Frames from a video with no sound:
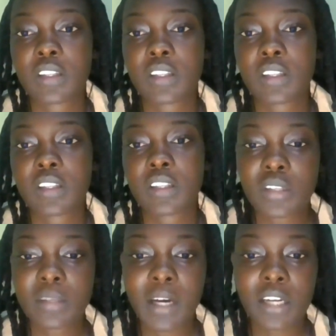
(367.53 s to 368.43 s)
since I know
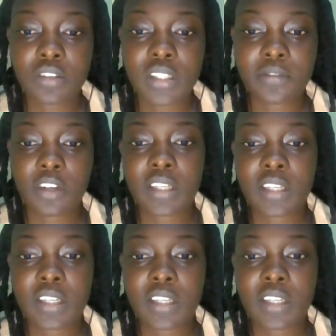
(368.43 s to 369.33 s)
some countries have
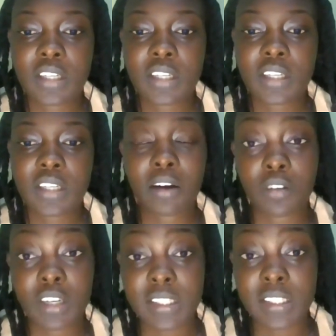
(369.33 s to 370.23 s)
already um, are
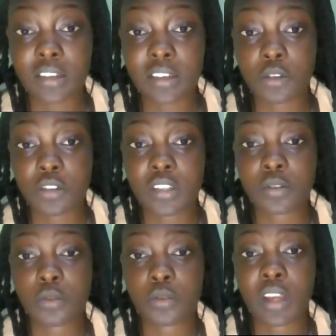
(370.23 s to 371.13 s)
already signatories
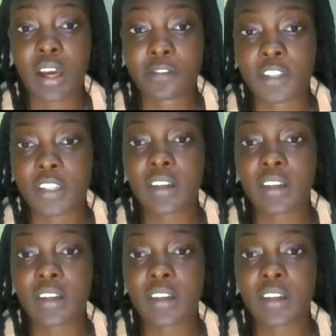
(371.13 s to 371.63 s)
to the AFTA,